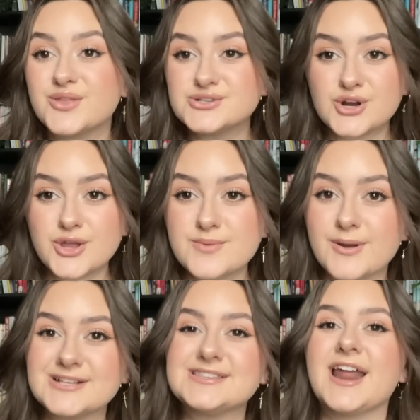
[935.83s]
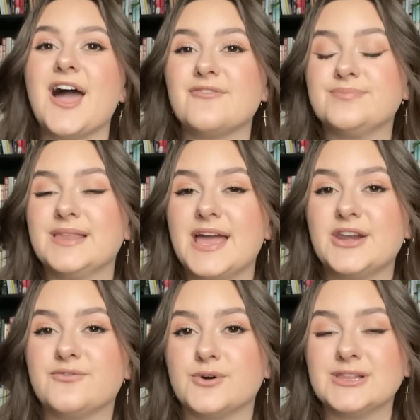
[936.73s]
those are all the books that I have
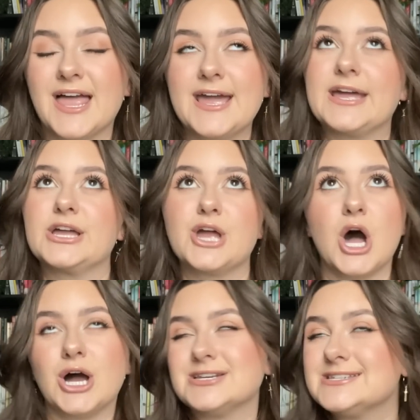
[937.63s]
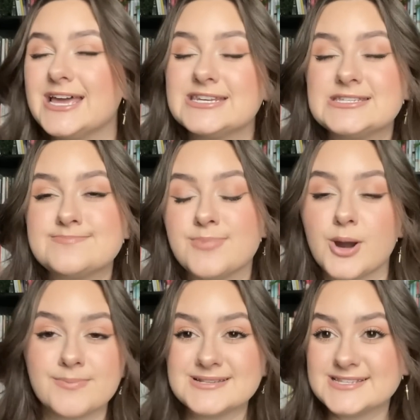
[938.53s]
planned for like content
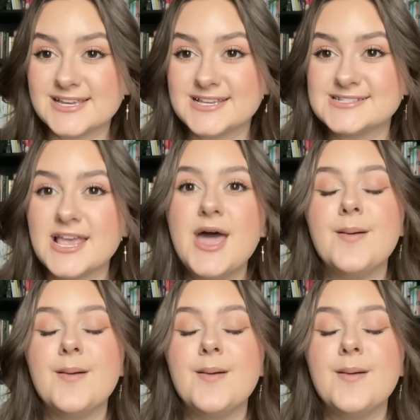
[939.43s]
purposes,